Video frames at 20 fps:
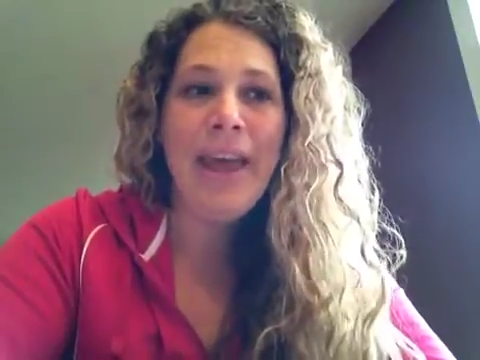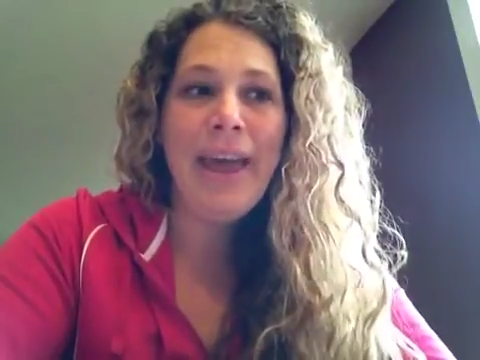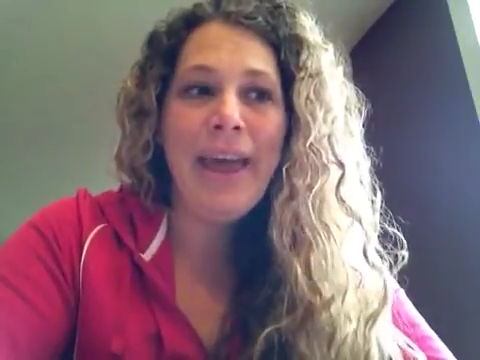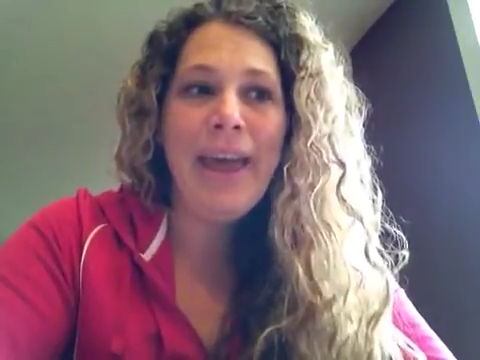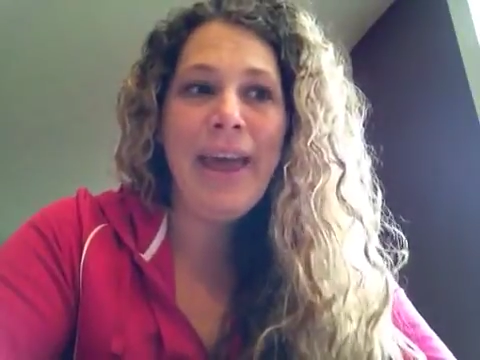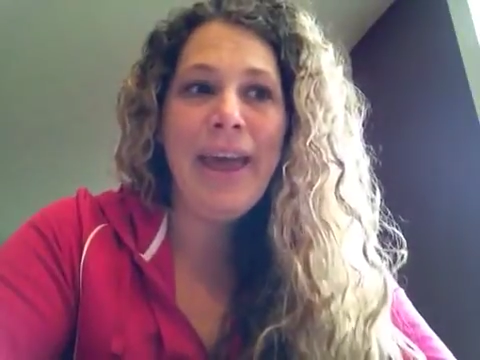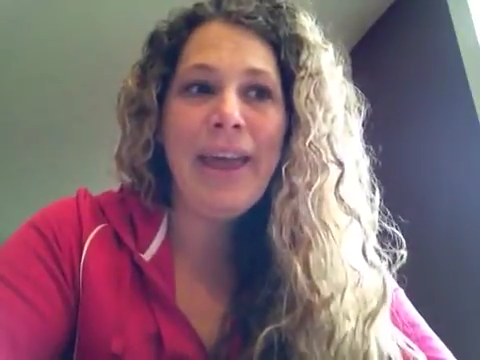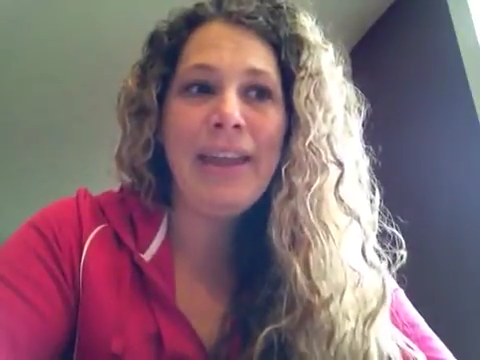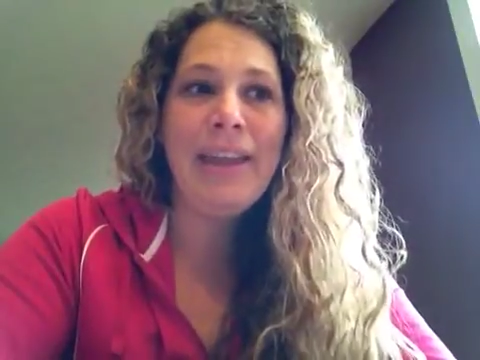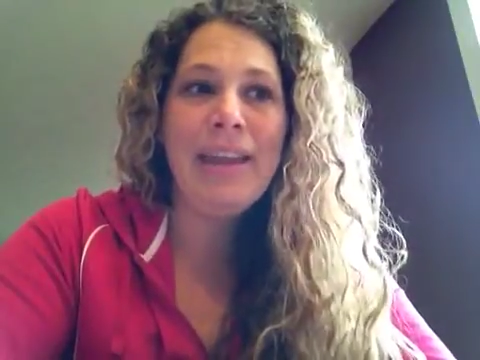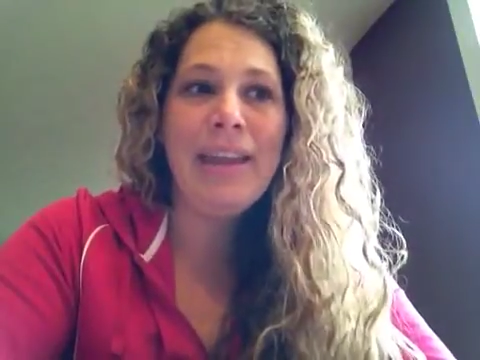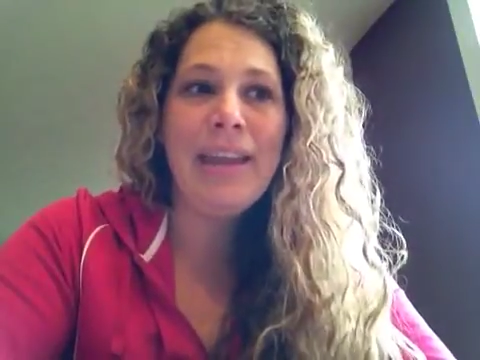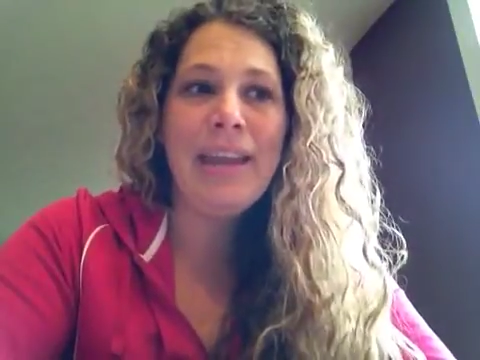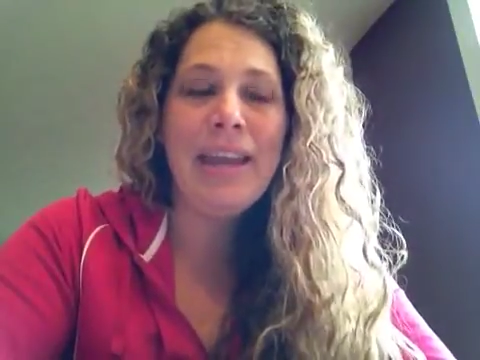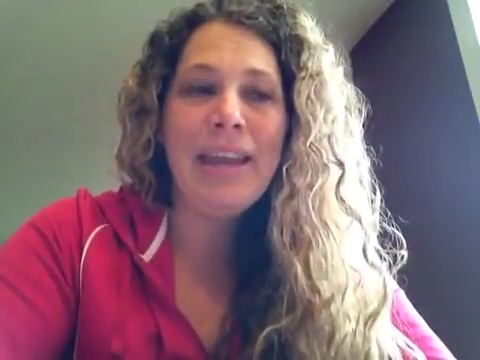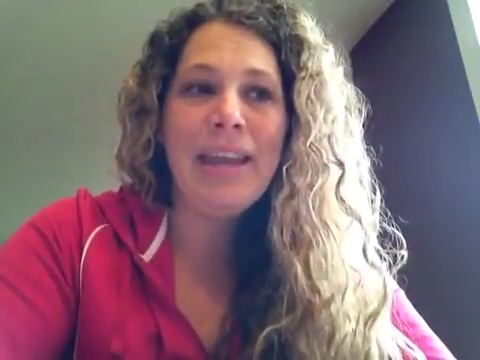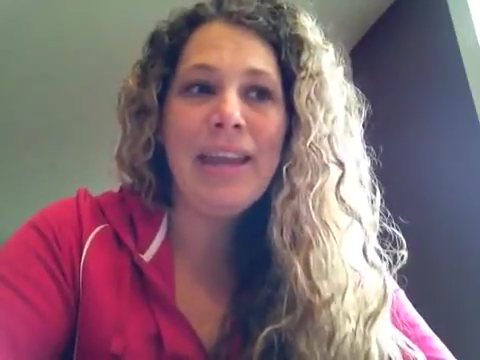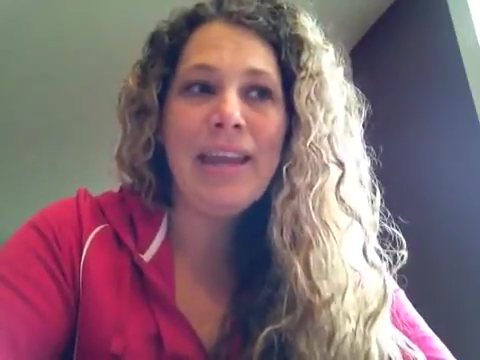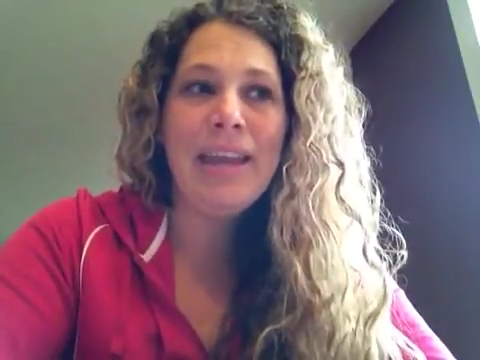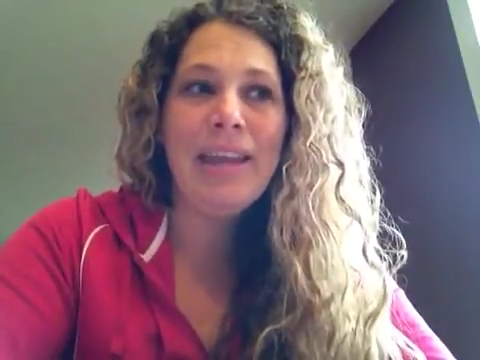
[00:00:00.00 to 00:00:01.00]
And
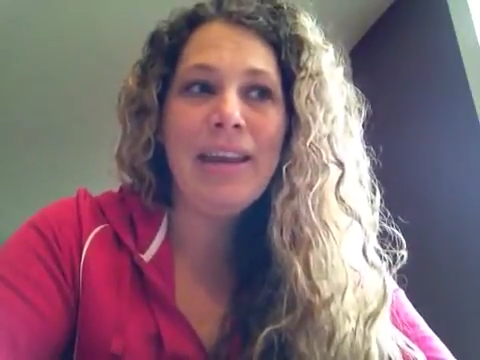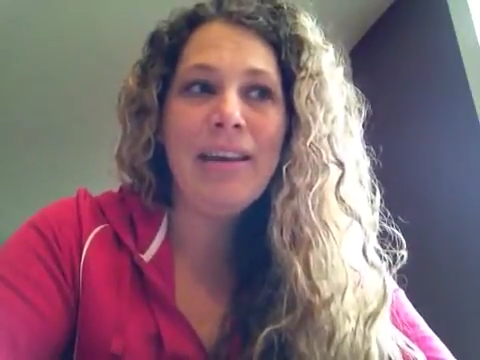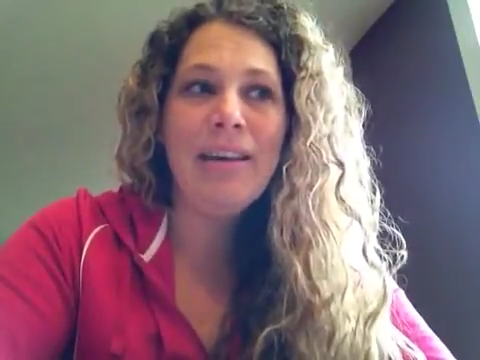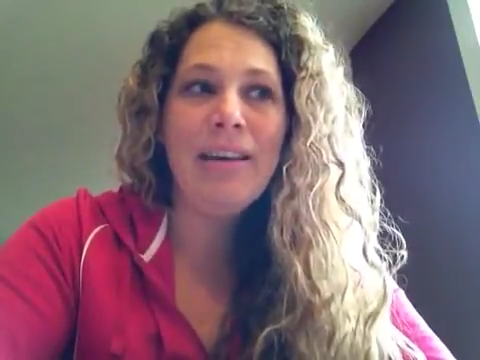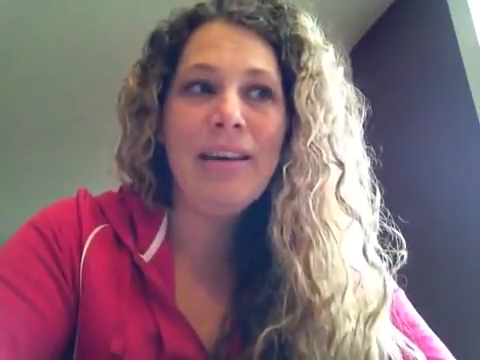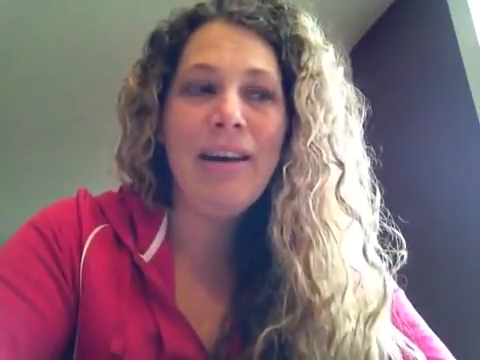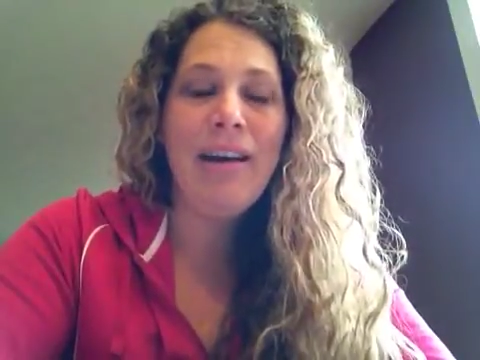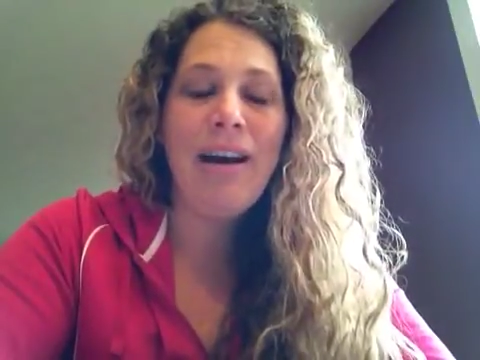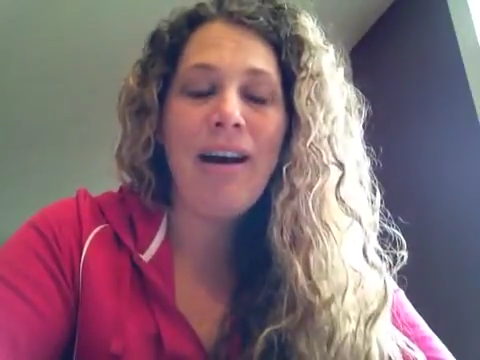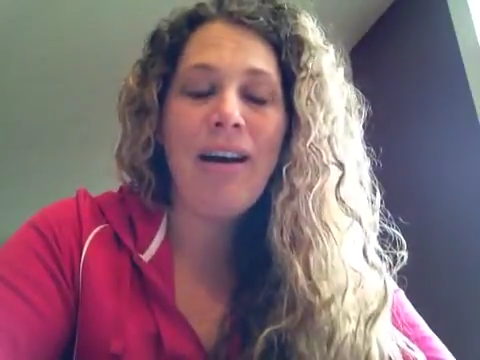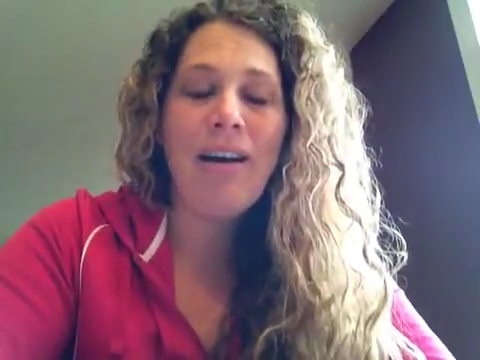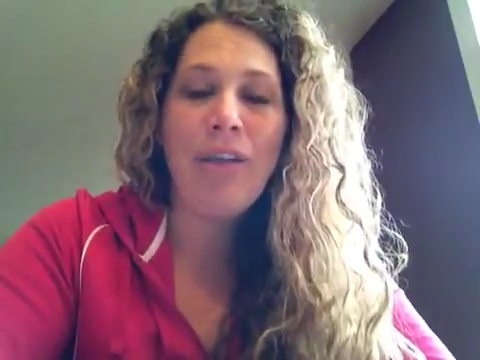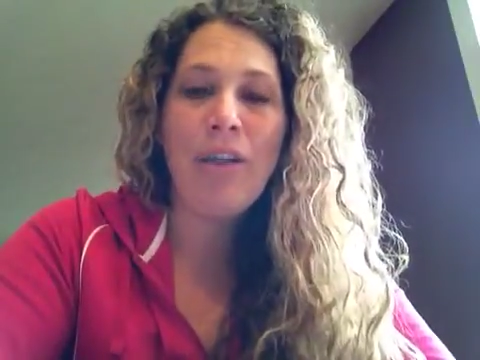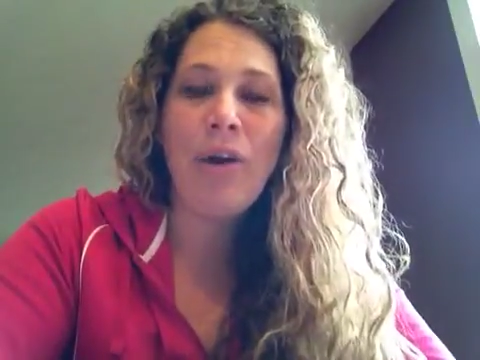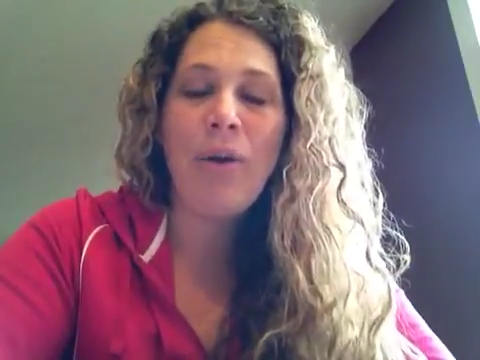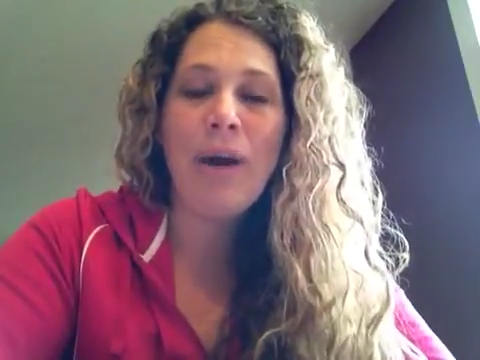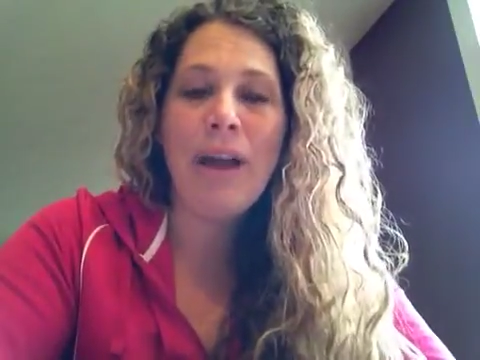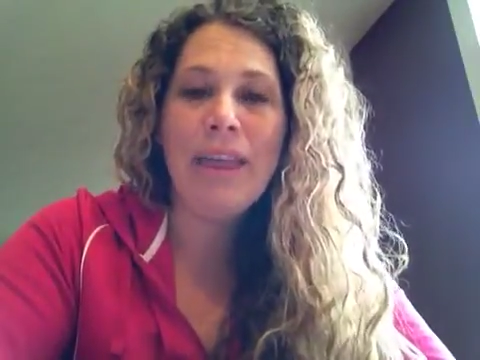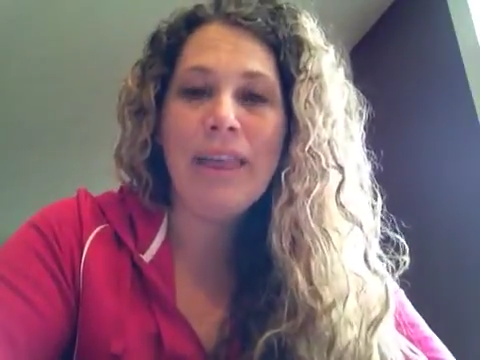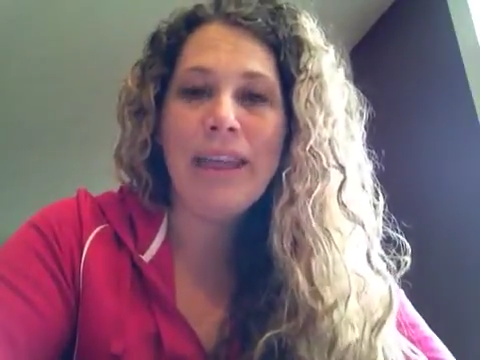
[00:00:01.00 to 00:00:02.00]

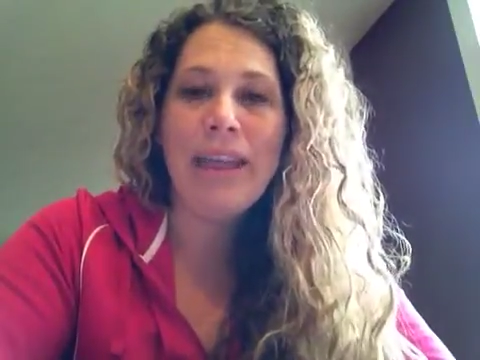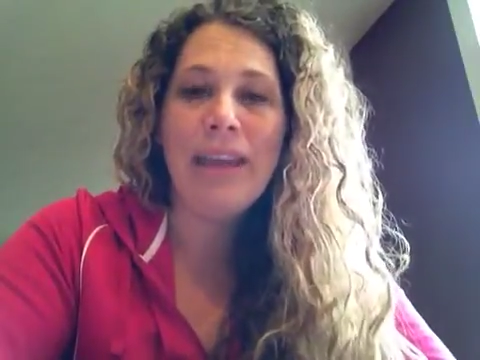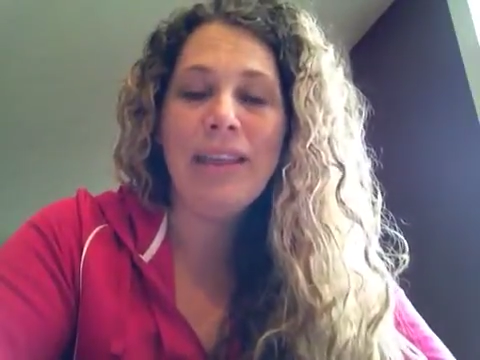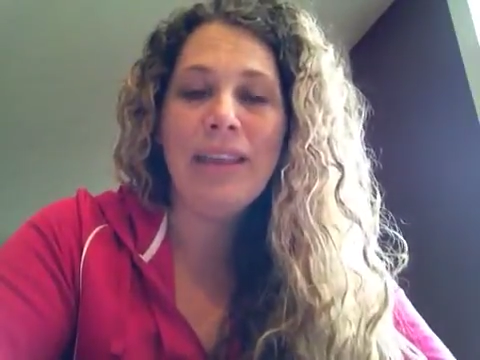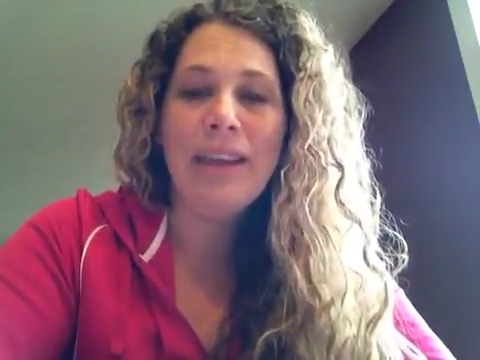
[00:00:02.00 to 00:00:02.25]
although I think